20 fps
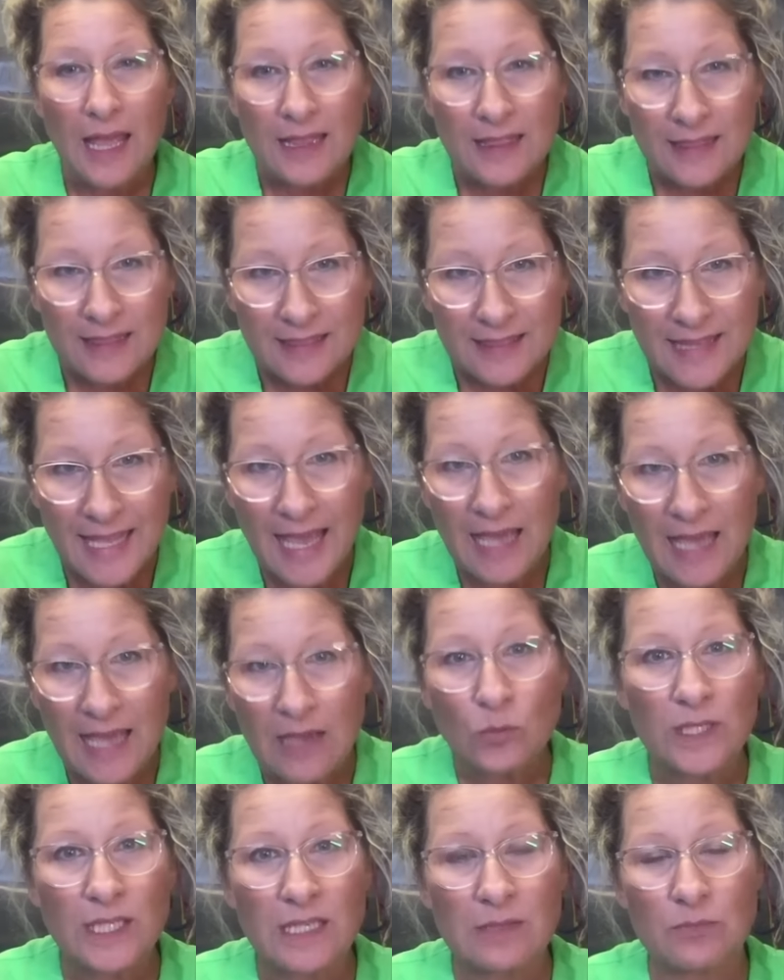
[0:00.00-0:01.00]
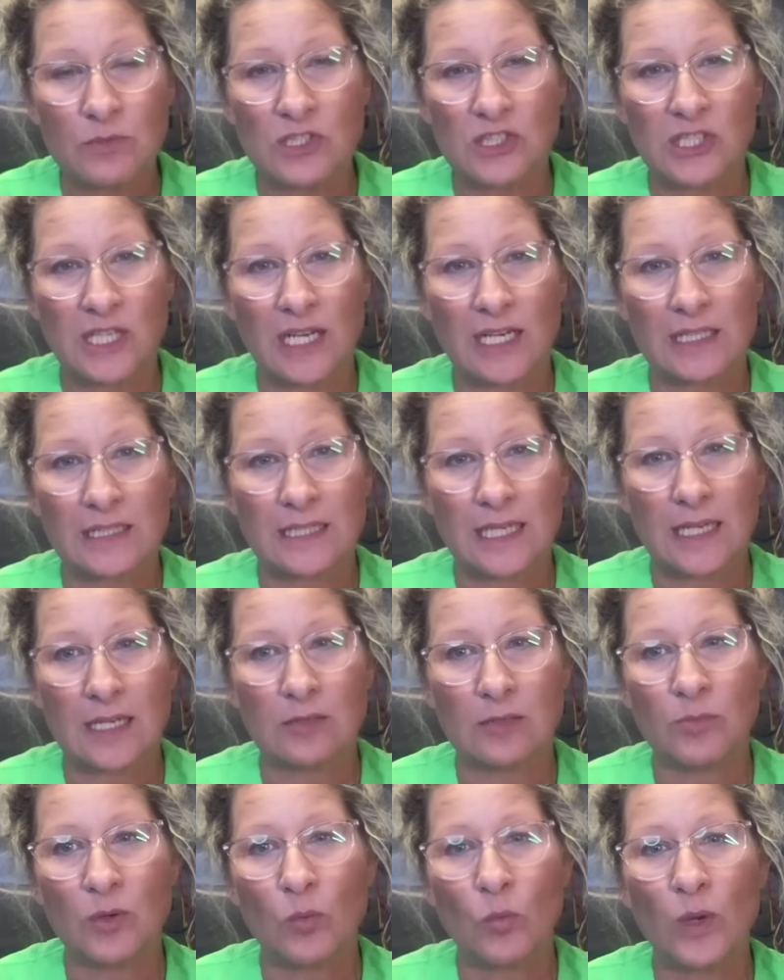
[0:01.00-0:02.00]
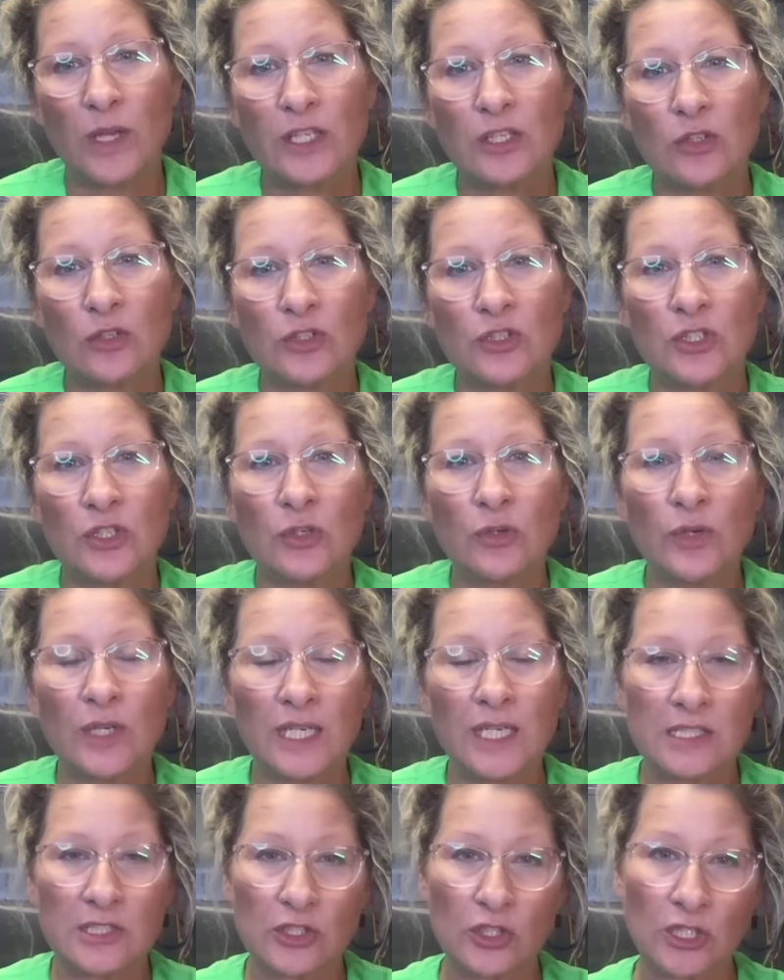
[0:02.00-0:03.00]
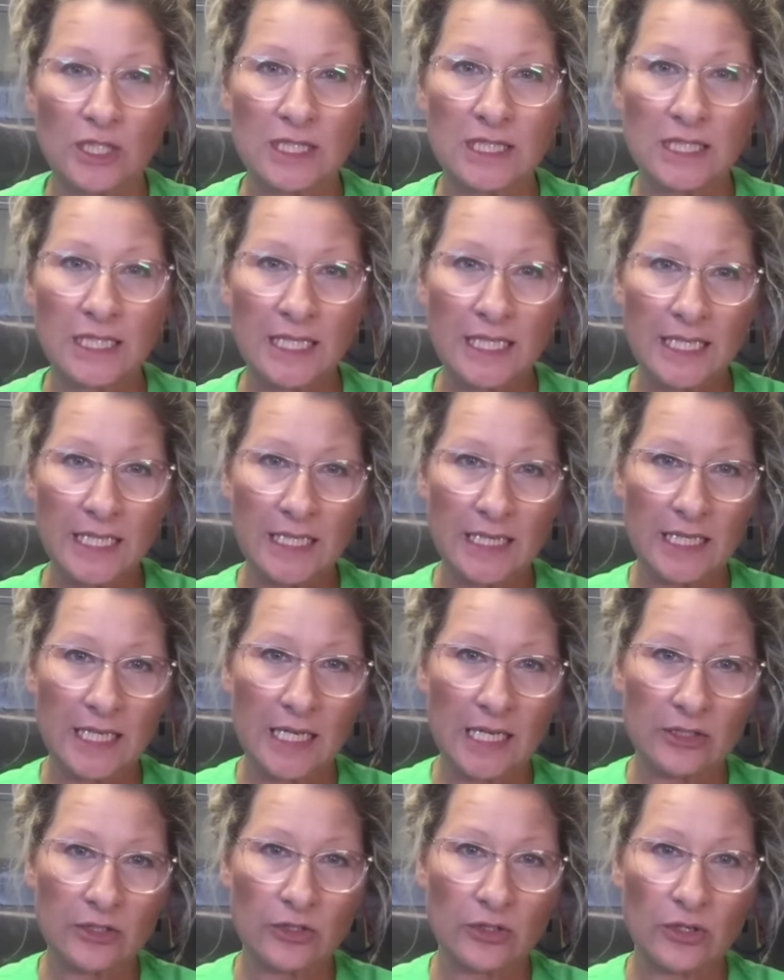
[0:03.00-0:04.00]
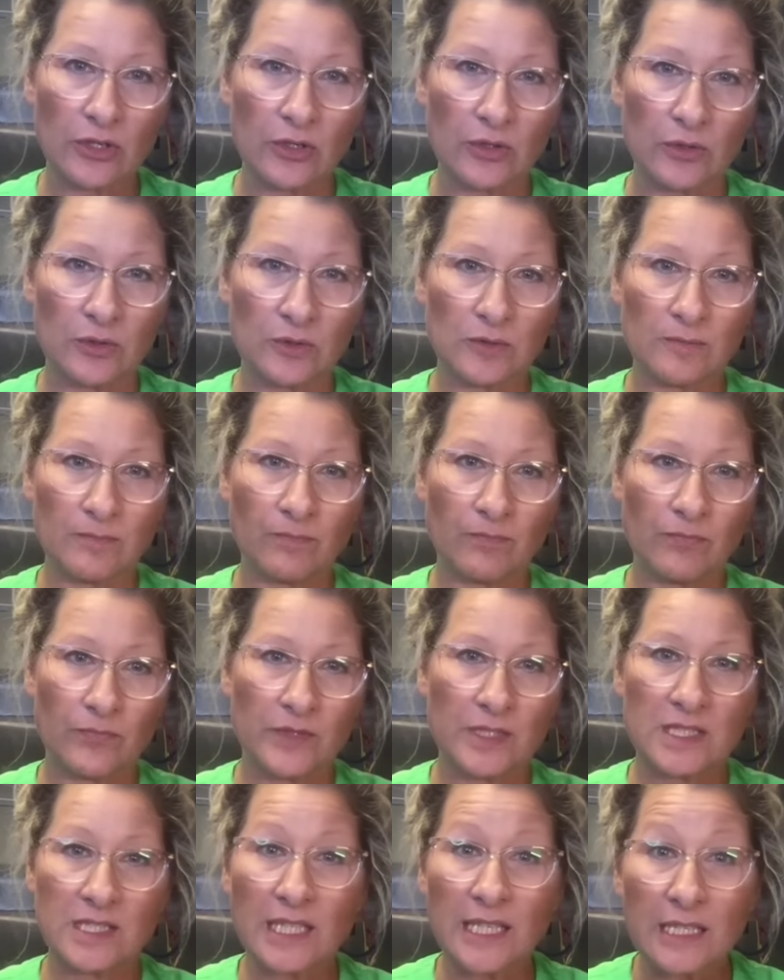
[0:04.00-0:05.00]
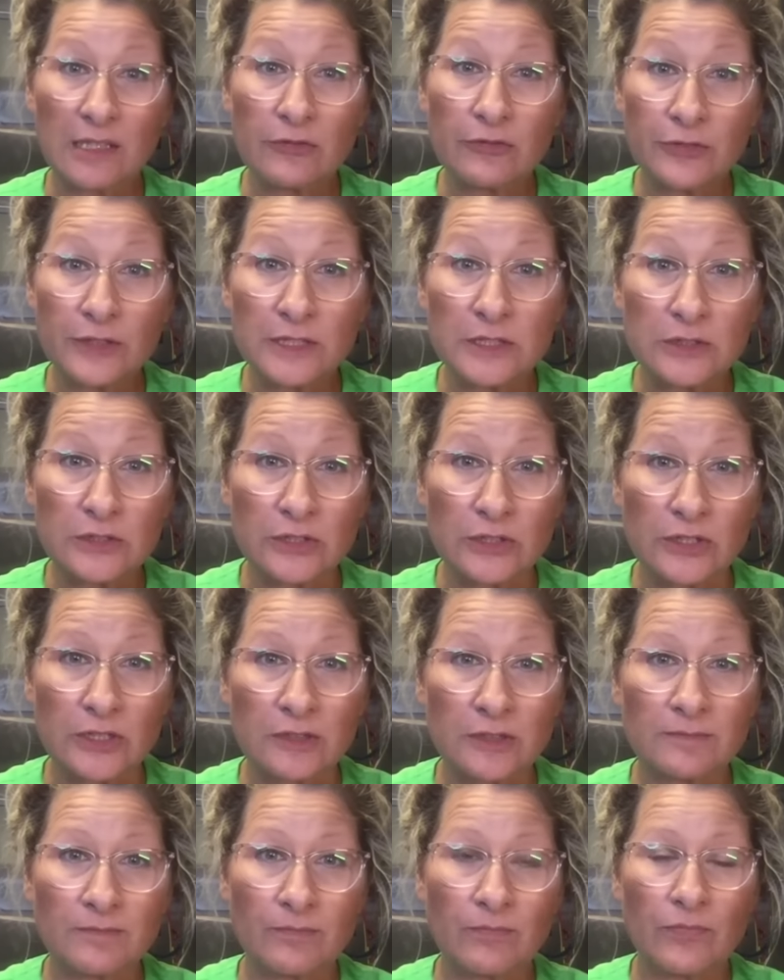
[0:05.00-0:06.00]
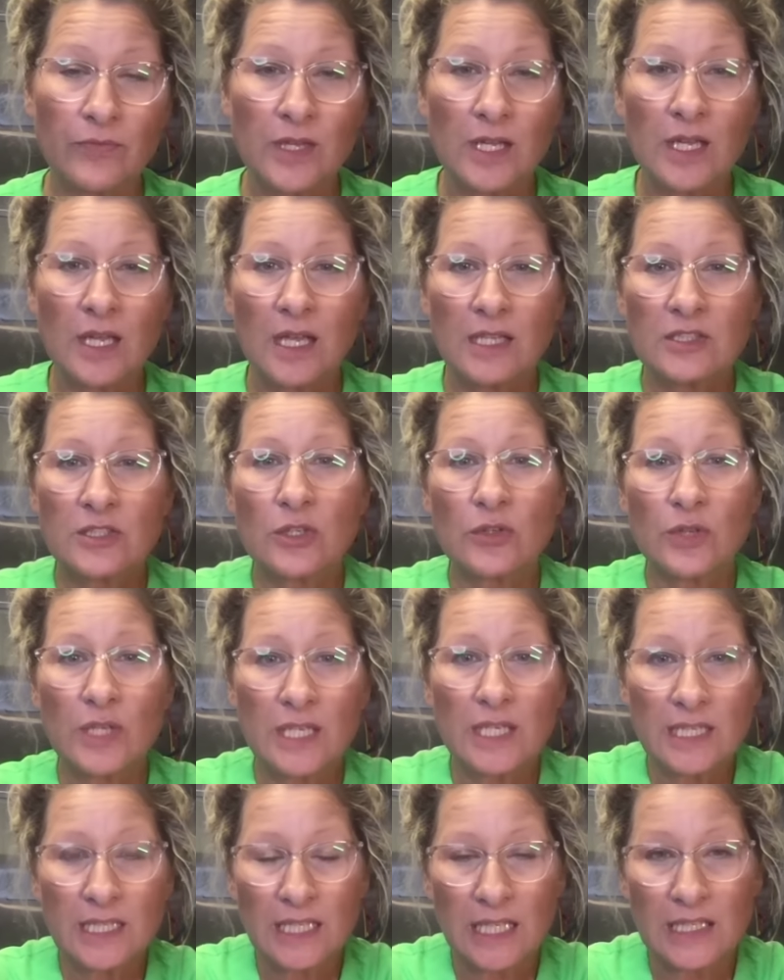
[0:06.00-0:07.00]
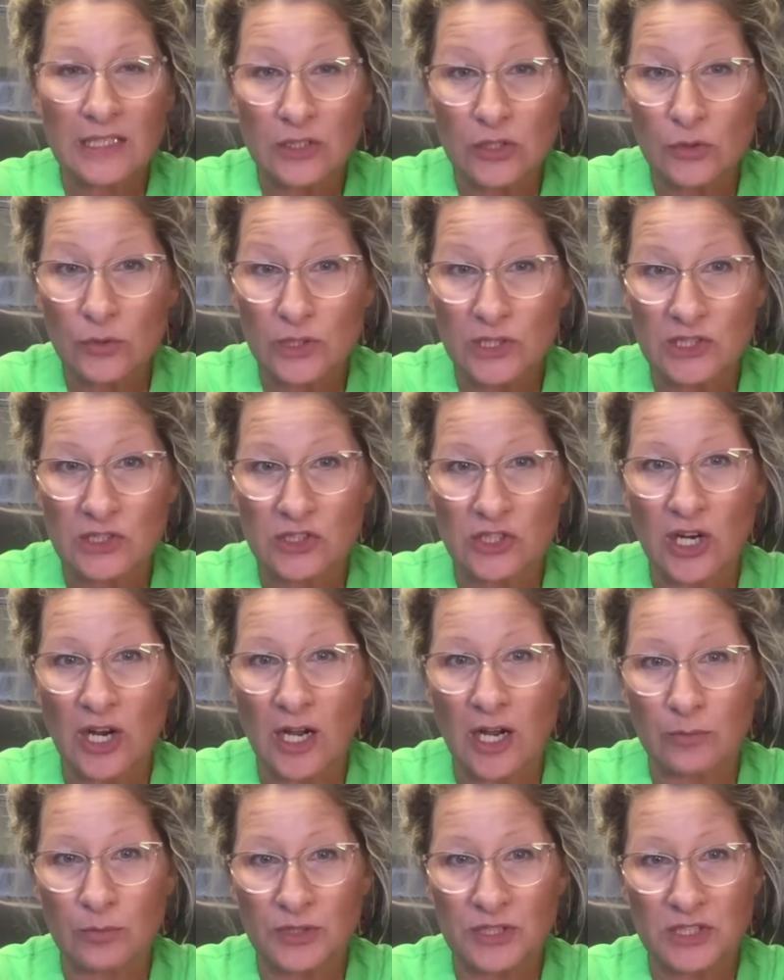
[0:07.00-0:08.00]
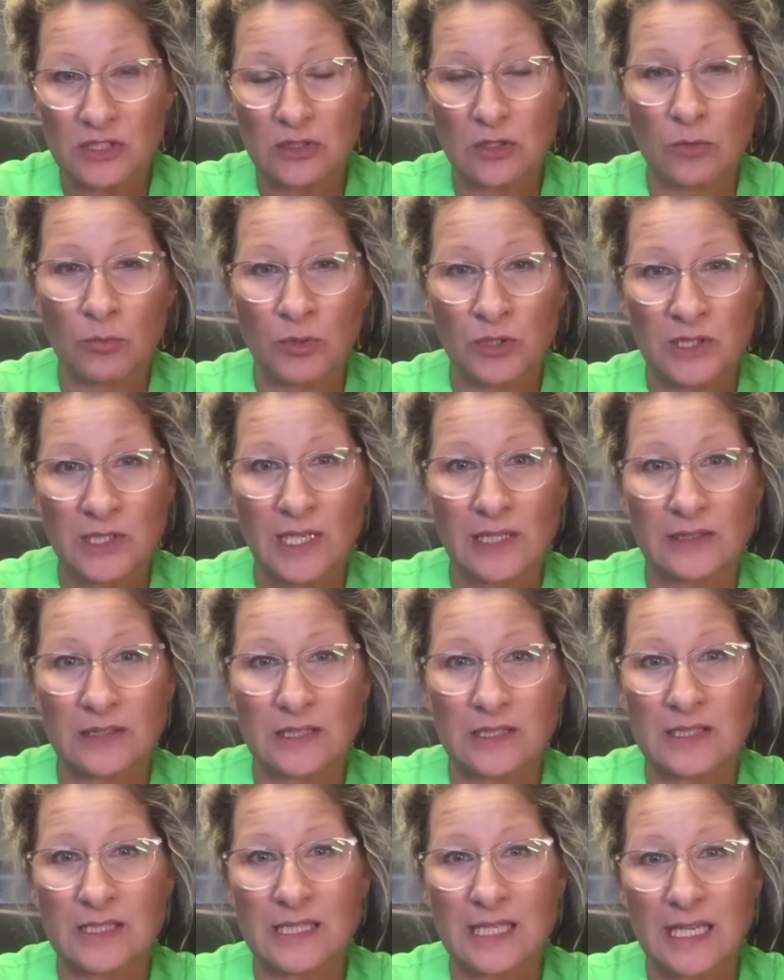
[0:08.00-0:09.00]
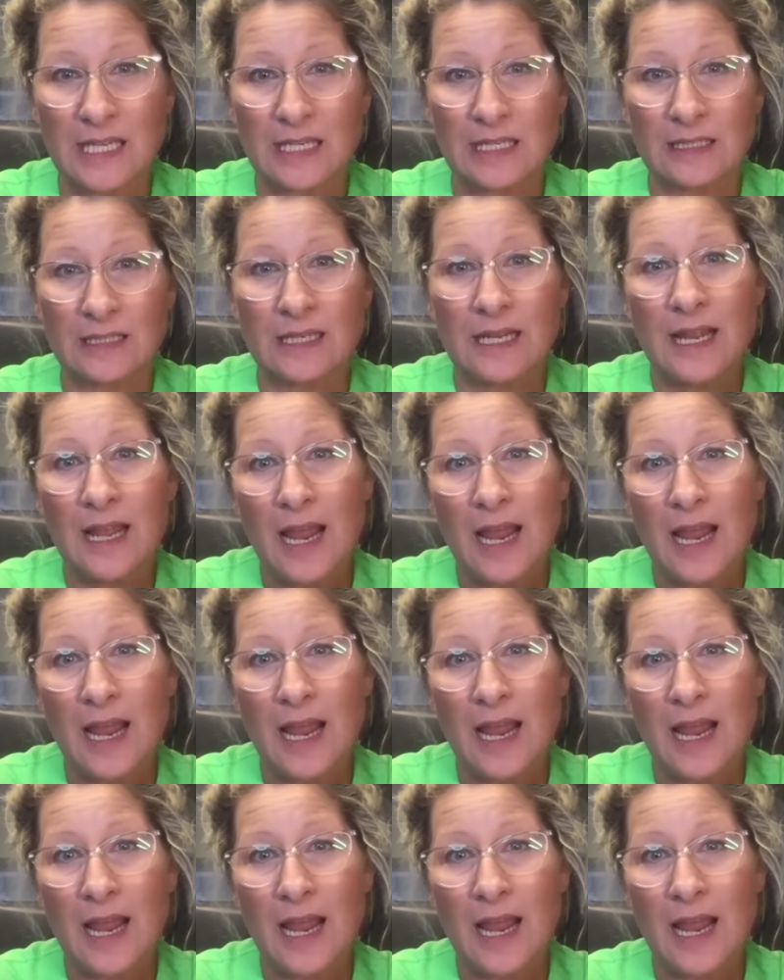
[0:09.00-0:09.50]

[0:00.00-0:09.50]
That will keep the shedding down. But what you're doing is you're cleaning the undercoat. It's like a filter, so that it can do its job, which is to protect the skin.